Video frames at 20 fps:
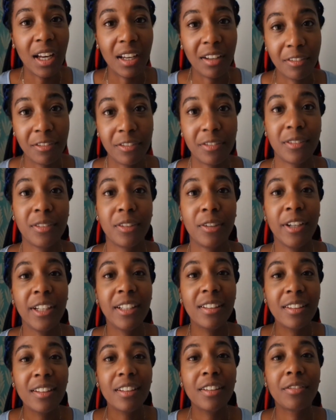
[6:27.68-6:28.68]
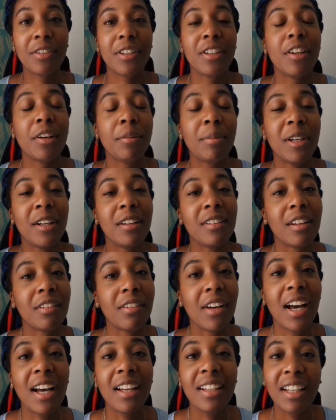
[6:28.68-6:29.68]
I've created this video because
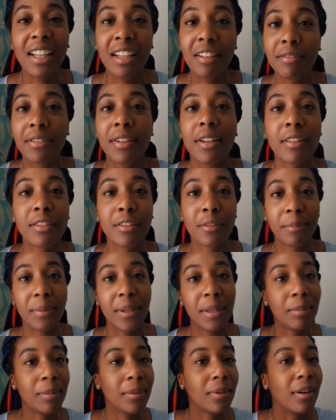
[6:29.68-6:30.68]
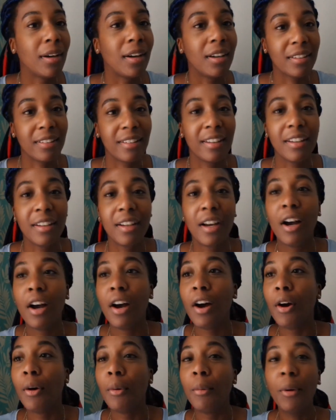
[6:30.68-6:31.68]
I've had an influx of people asking,
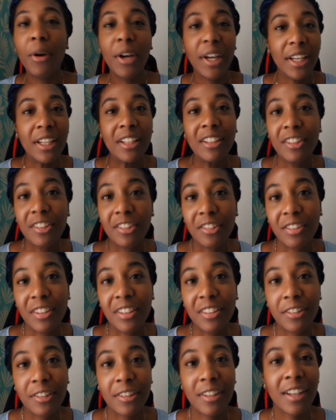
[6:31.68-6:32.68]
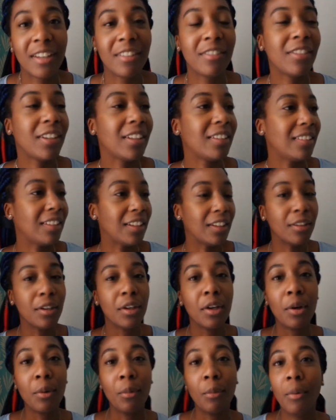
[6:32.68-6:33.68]
what industry should I invest in?
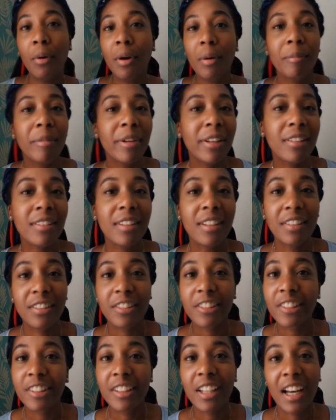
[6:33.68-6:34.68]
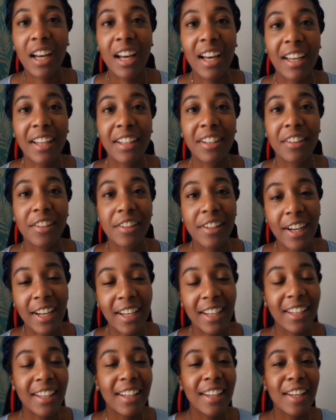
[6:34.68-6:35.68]
What business should I
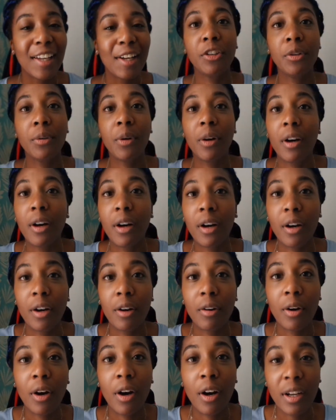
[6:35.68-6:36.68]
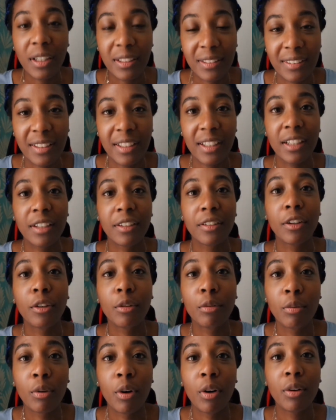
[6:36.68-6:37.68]
create? You are asking
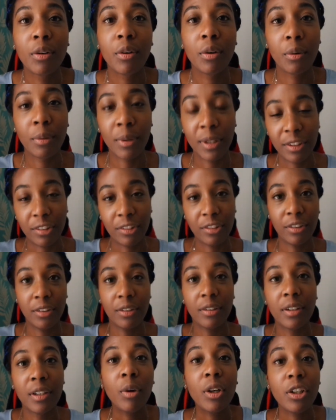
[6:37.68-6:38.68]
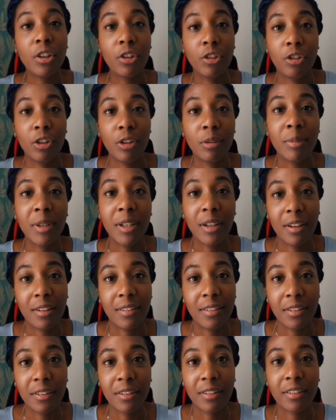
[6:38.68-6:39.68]
the wrong question. What you should be
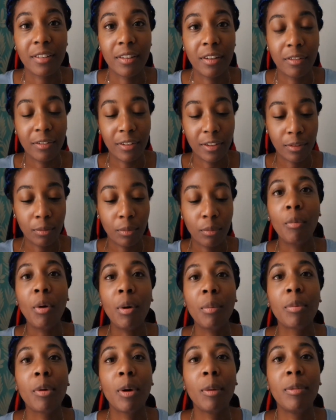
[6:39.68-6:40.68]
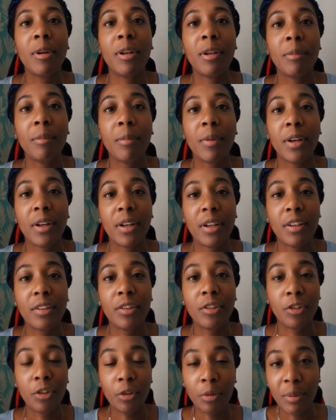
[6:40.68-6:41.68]
asking yourself is, what problem
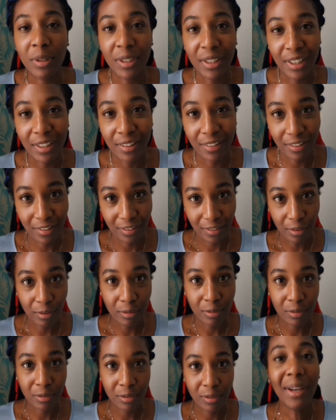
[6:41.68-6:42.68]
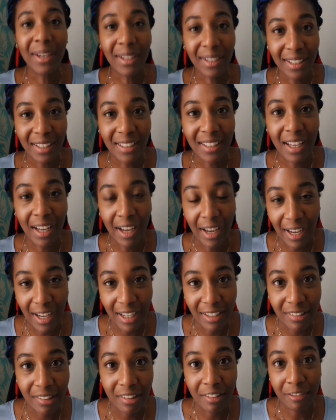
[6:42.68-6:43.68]
do we need to solve? Where can I
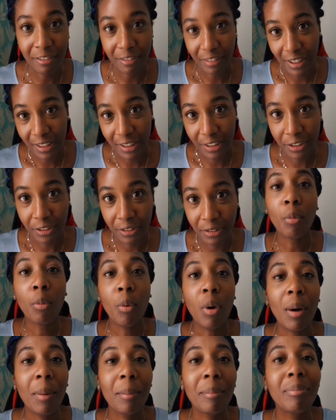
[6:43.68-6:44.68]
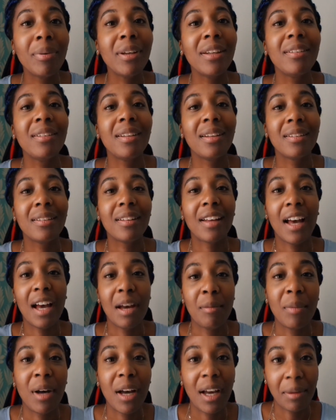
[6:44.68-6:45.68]
add value? What business
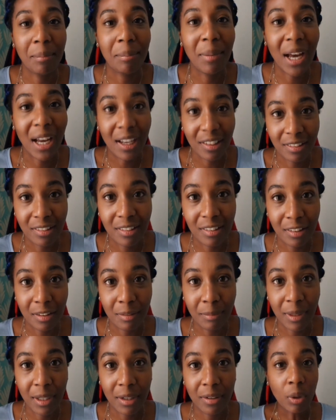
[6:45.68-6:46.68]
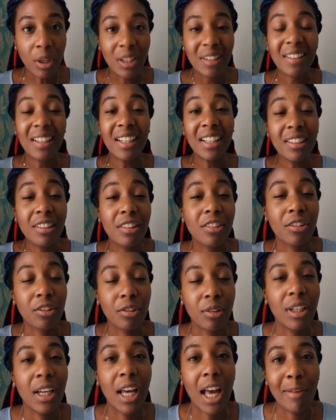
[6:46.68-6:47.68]
am I passionate about? What
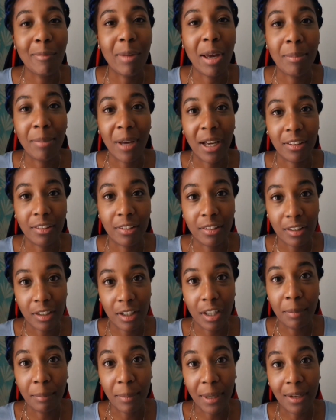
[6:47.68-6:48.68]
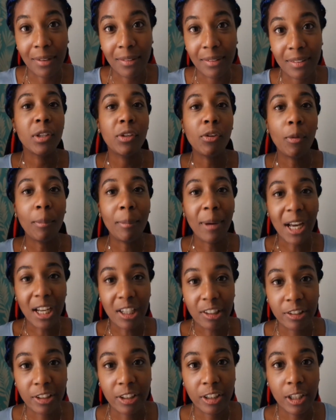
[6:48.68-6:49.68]
industry am I passionate about? Your
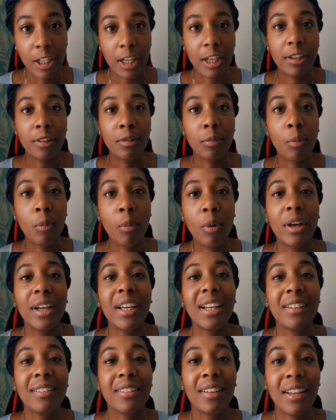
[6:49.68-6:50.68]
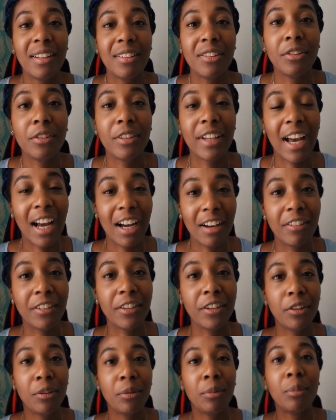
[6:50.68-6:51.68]
passion is what is going to
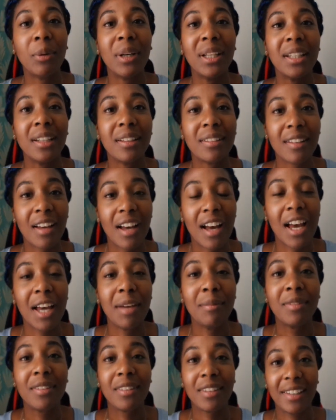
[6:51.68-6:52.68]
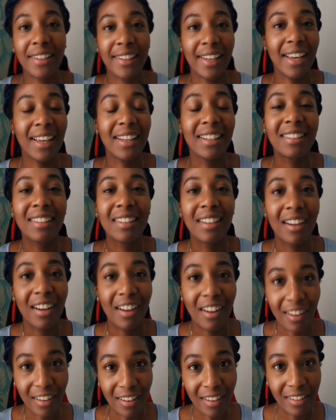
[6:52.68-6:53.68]
carry you when the times get
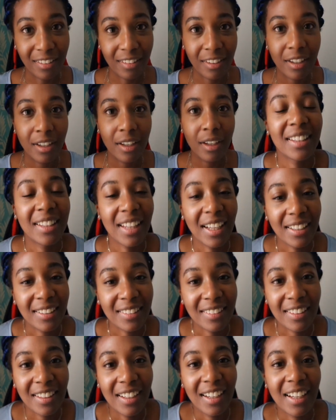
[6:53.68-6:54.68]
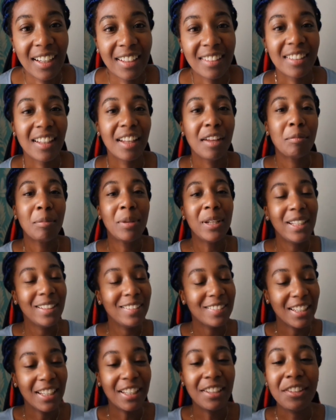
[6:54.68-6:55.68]
hard. Thanks guys.
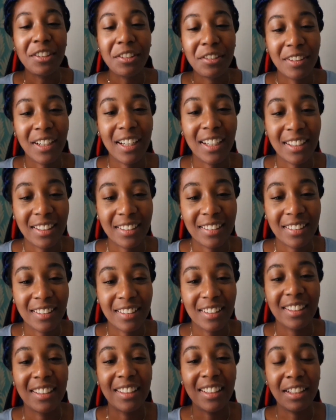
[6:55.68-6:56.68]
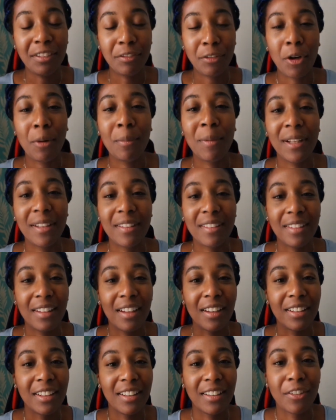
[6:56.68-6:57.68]
Please interact. Leave
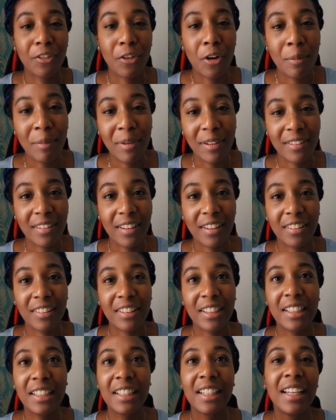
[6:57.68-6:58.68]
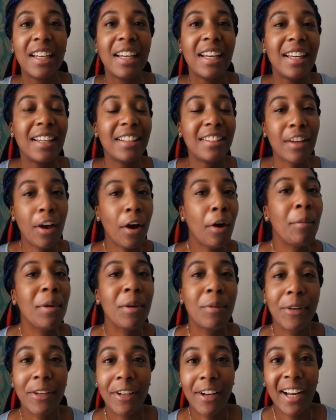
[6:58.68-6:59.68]
comments down in the comment section. Tell
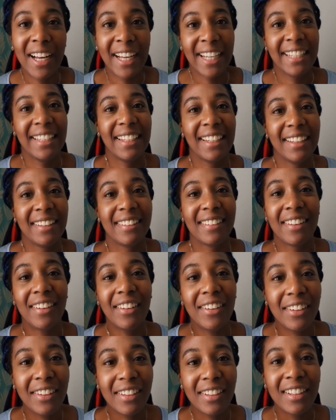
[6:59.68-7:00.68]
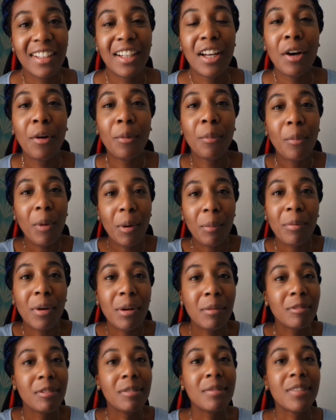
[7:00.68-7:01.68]
me what your ideas are. What
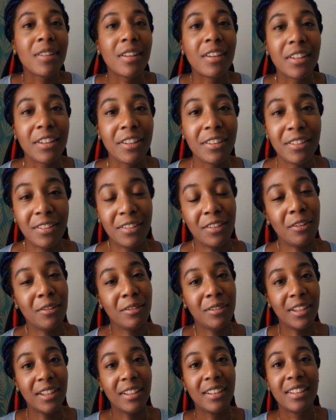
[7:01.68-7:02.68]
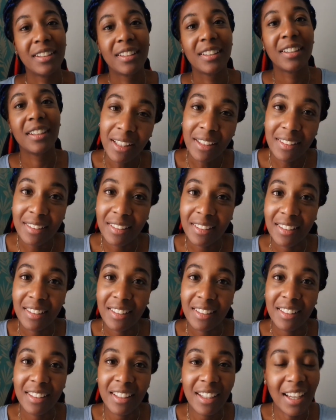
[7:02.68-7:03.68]
problems are you solving?
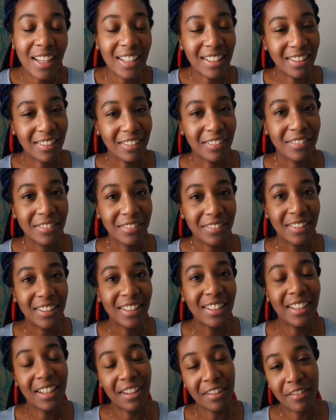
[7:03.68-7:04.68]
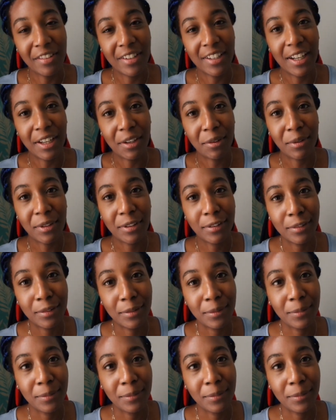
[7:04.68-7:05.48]
Peace and love in every life.